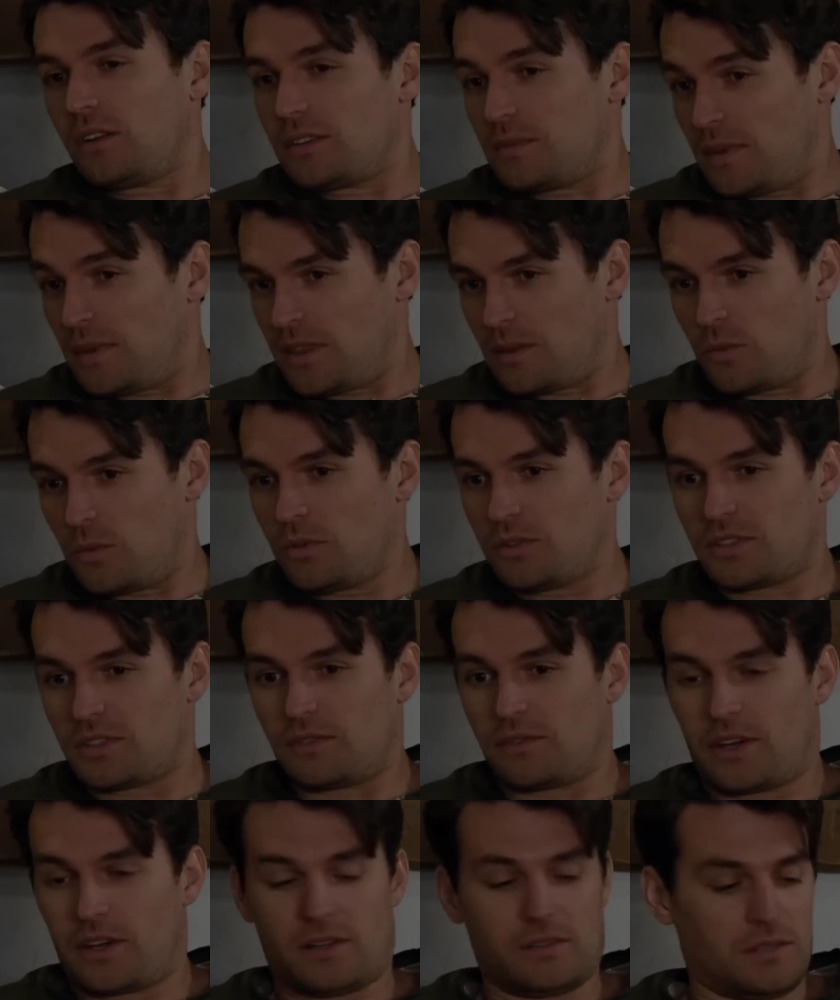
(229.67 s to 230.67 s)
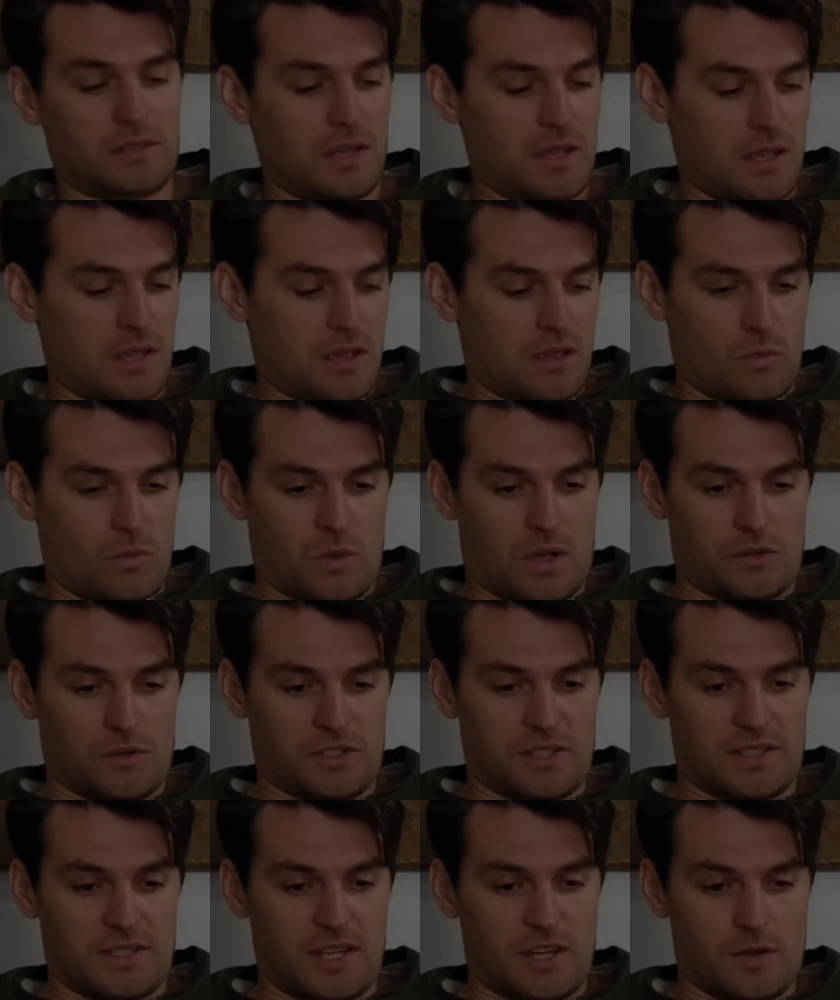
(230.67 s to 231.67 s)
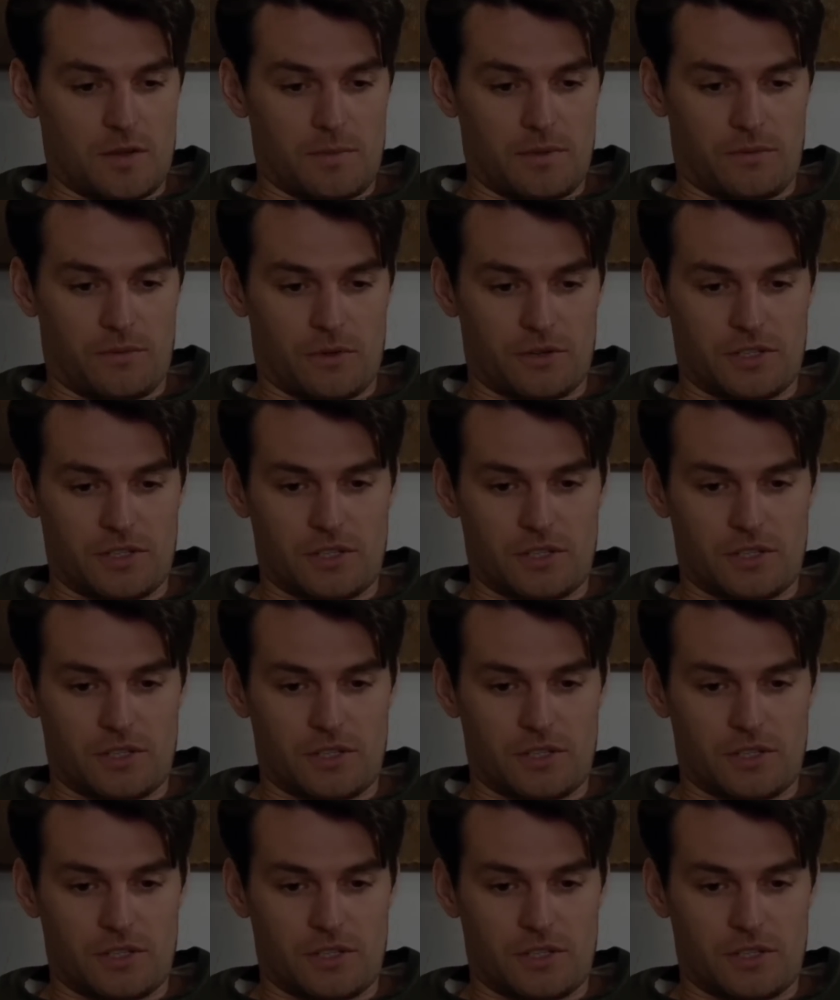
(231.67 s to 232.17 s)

ought to make the most of her while she's here before